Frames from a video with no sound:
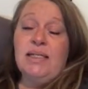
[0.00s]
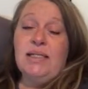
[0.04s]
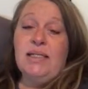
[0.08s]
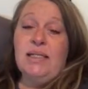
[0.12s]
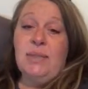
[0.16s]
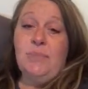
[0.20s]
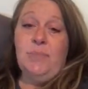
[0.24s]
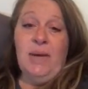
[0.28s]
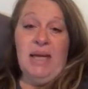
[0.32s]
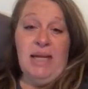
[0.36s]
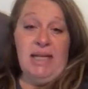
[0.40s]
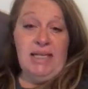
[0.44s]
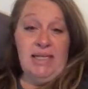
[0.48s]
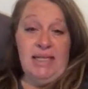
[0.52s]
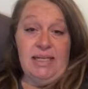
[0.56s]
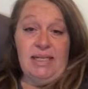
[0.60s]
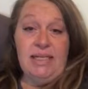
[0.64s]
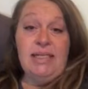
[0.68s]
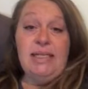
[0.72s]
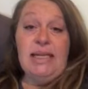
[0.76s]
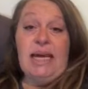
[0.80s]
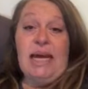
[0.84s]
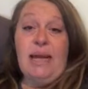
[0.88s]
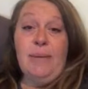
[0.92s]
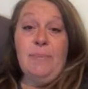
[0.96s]

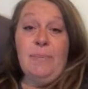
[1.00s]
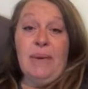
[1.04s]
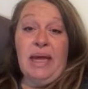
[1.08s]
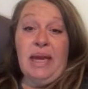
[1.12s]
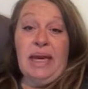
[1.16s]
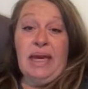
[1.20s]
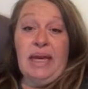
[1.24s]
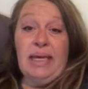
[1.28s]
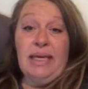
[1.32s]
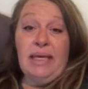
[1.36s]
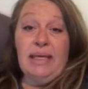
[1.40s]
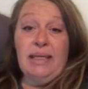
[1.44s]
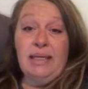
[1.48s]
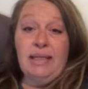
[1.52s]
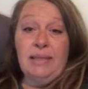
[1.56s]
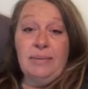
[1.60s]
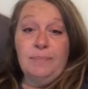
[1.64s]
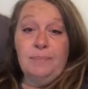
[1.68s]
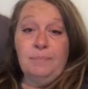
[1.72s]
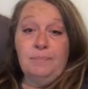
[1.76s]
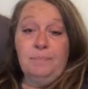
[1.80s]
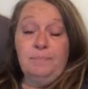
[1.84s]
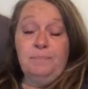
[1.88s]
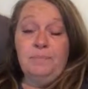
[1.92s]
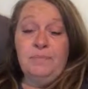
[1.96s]
dependent diabetic.
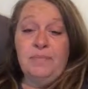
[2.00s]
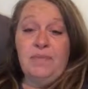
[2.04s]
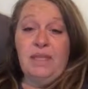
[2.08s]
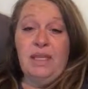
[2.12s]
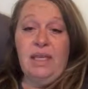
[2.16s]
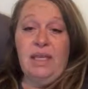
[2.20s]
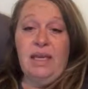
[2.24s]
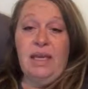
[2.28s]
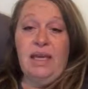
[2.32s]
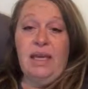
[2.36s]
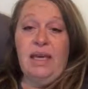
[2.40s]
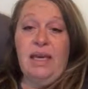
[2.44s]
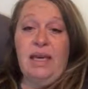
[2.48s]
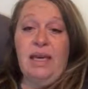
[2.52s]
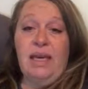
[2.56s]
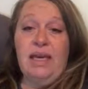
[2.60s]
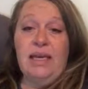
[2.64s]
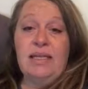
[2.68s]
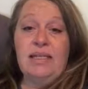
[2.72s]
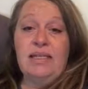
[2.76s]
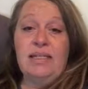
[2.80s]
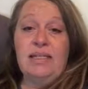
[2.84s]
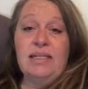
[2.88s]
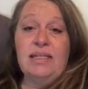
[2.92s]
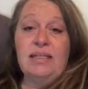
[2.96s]

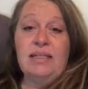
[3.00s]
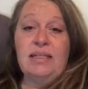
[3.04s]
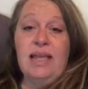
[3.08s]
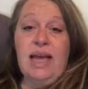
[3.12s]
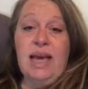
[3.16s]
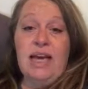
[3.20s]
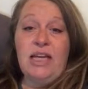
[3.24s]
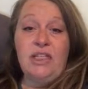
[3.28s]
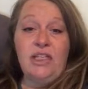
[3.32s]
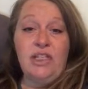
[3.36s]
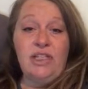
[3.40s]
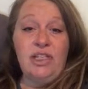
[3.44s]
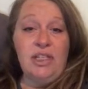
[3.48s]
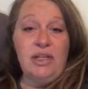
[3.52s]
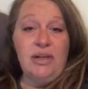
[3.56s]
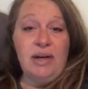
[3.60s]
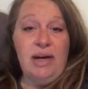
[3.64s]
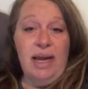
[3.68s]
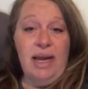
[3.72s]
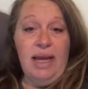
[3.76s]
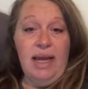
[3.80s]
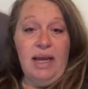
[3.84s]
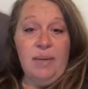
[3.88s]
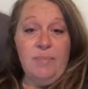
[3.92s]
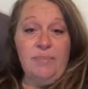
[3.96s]
And last year
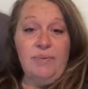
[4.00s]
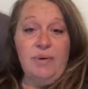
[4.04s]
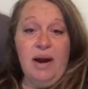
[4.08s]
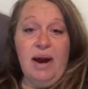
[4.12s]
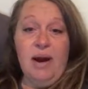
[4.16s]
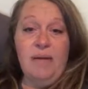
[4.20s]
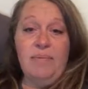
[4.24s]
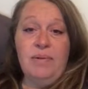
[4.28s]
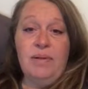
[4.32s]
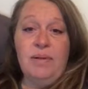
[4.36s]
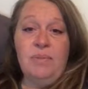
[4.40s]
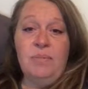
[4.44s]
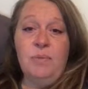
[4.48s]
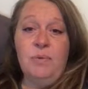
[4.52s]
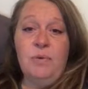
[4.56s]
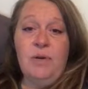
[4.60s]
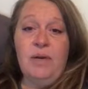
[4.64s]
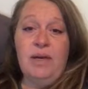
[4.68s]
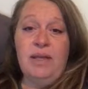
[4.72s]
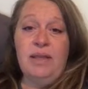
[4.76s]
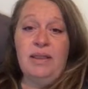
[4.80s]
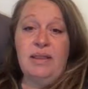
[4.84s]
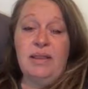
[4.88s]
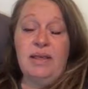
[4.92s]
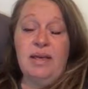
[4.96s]
I had a problem
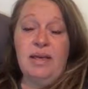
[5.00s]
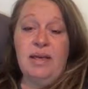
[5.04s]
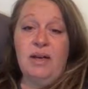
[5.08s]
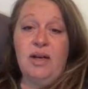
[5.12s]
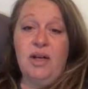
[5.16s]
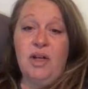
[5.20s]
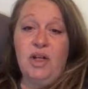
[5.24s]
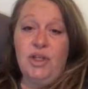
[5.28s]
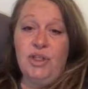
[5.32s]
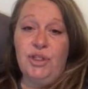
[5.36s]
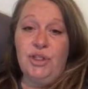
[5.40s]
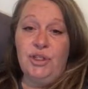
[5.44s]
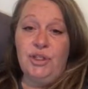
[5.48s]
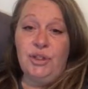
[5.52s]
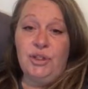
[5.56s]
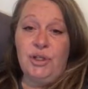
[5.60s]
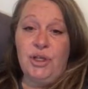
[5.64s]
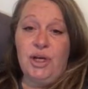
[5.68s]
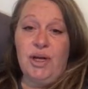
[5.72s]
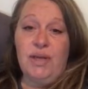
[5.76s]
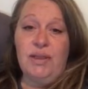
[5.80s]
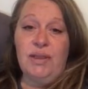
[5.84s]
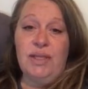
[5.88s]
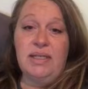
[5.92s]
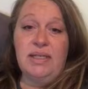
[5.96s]
with an
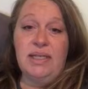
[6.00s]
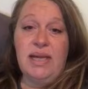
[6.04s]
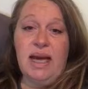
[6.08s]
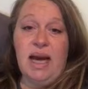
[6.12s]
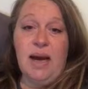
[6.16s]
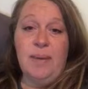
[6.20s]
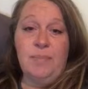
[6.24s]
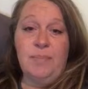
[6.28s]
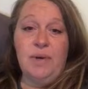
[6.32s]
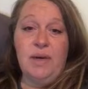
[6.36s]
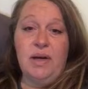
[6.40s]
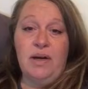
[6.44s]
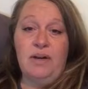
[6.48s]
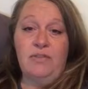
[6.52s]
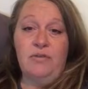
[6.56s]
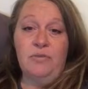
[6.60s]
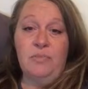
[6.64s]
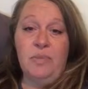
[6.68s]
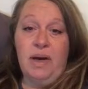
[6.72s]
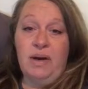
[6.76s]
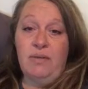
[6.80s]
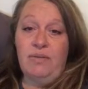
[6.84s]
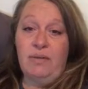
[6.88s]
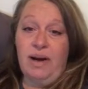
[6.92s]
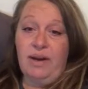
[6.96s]
ulcer on the top of
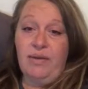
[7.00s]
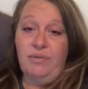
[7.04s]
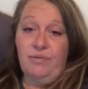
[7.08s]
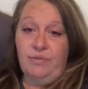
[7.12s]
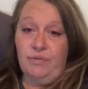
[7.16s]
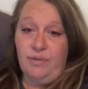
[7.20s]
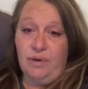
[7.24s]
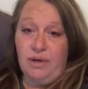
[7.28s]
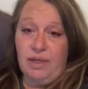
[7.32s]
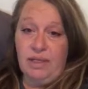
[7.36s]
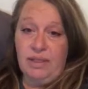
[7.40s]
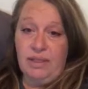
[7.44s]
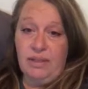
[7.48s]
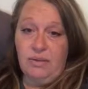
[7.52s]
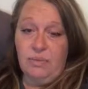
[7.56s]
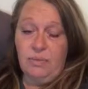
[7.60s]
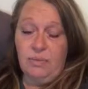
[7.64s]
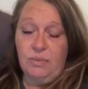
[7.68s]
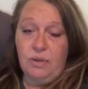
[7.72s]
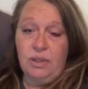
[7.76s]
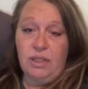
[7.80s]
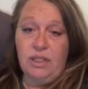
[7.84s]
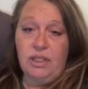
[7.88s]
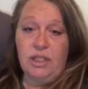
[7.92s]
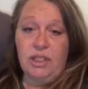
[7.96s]
my right foot,
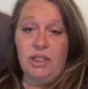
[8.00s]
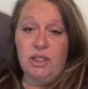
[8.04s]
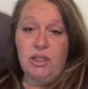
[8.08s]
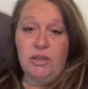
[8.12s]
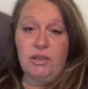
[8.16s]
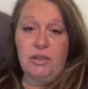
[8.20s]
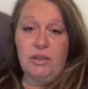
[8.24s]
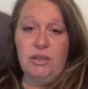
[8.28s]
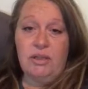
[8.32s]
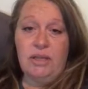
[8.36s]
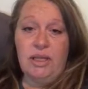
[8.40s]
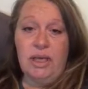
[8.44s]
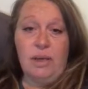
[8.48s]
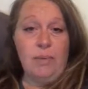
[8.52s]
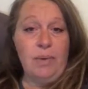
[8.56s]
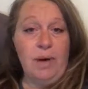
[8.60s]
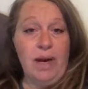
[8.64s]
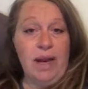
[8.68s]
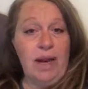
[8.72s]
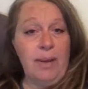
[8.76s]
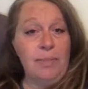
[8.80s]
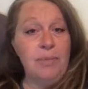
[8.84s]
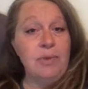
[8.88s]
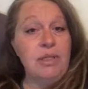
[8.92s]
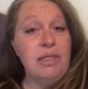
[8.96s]
which they were
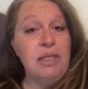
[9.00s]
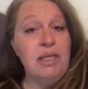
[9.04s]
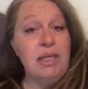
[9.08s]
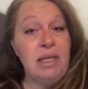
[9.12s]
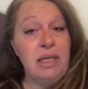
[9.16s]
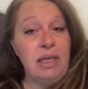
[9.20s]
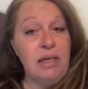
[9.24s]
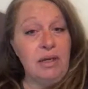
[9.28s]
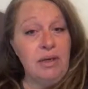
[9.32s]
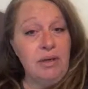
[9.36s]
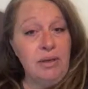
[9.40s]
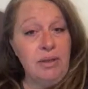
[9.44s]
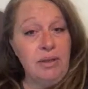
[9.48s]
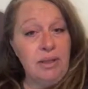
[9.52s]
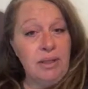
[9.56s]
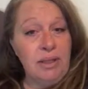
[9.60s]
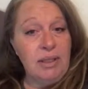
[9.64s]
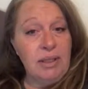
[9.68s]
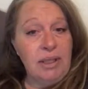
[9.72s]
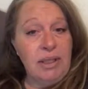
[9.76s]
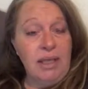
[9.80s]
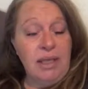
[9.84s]
able to heal.